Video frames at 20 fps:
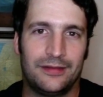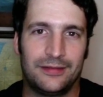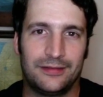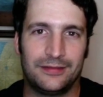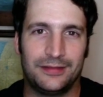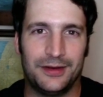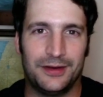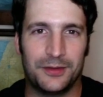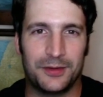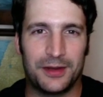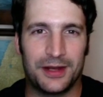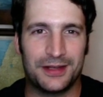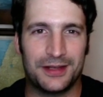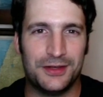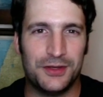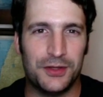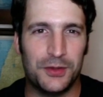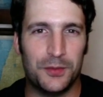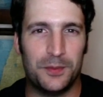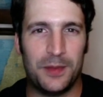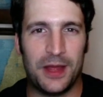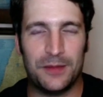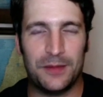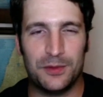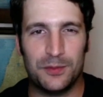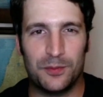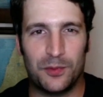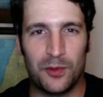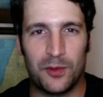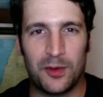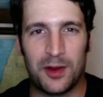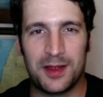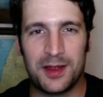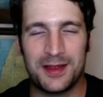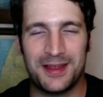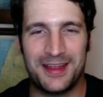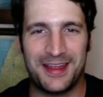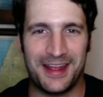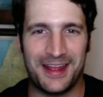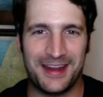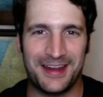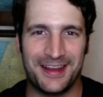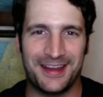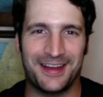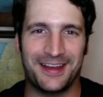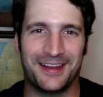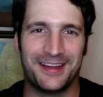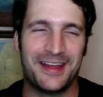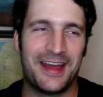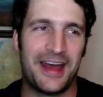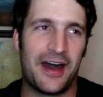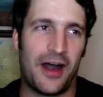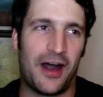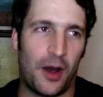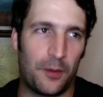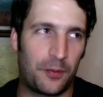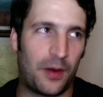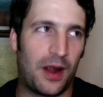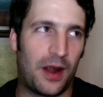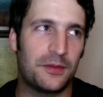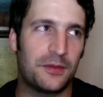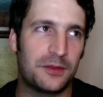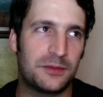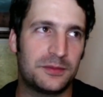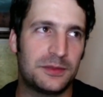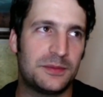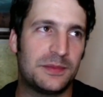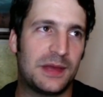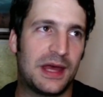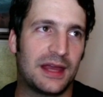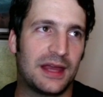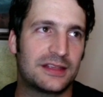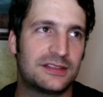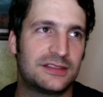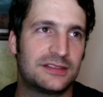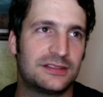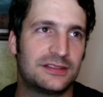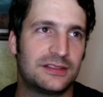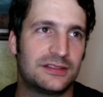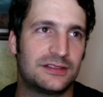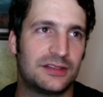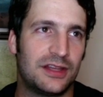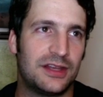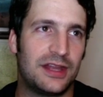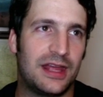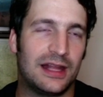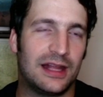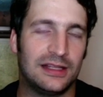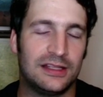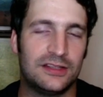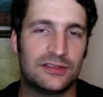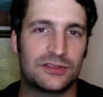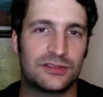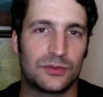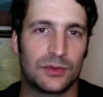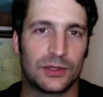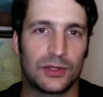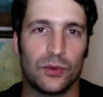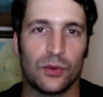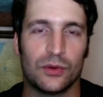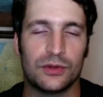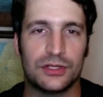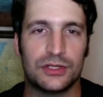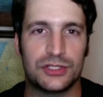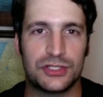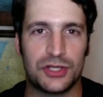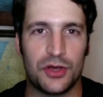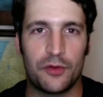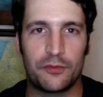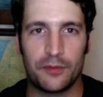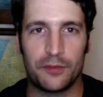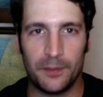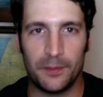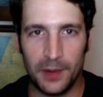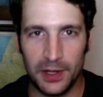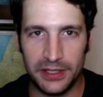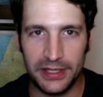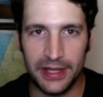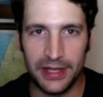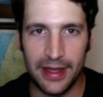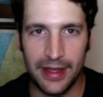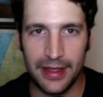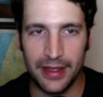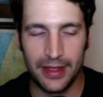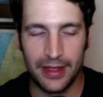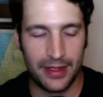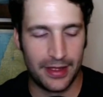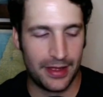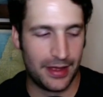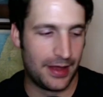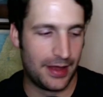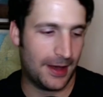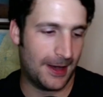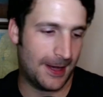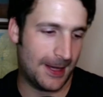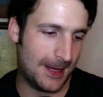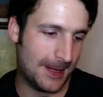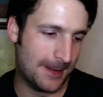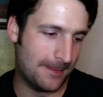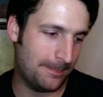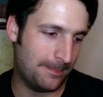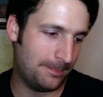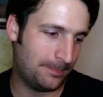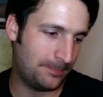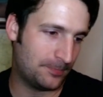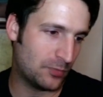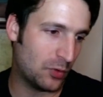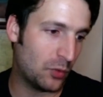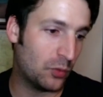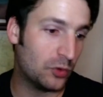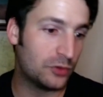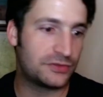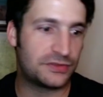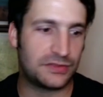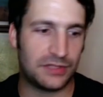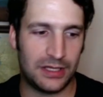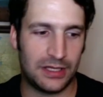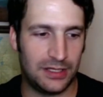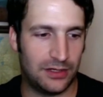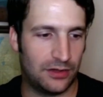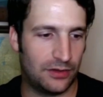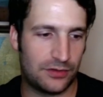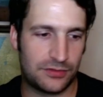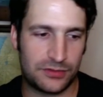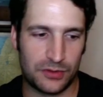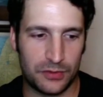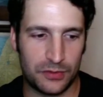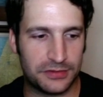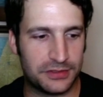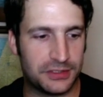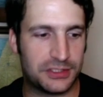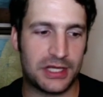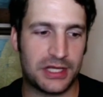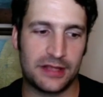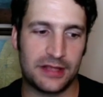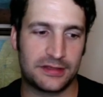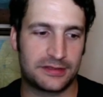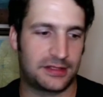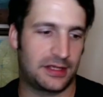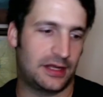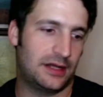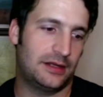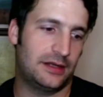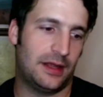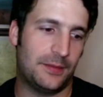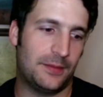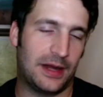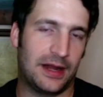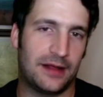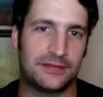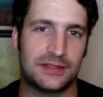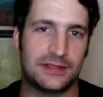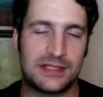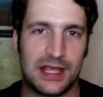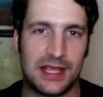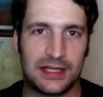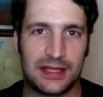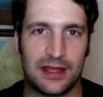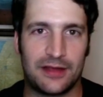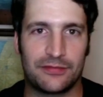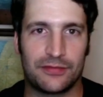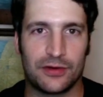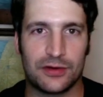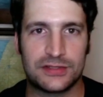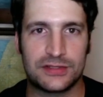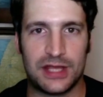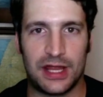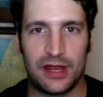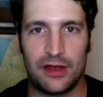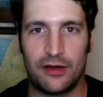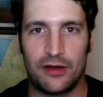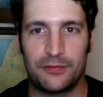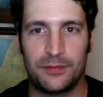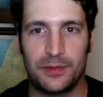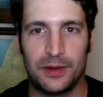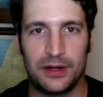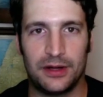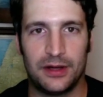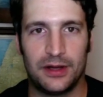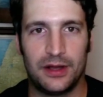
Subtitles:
you know, get a new baby boy. And I'll probably be back Sunday at least to record the show for Monday. But we'll see. You know, there's always a chance that I might have to take that first day off, but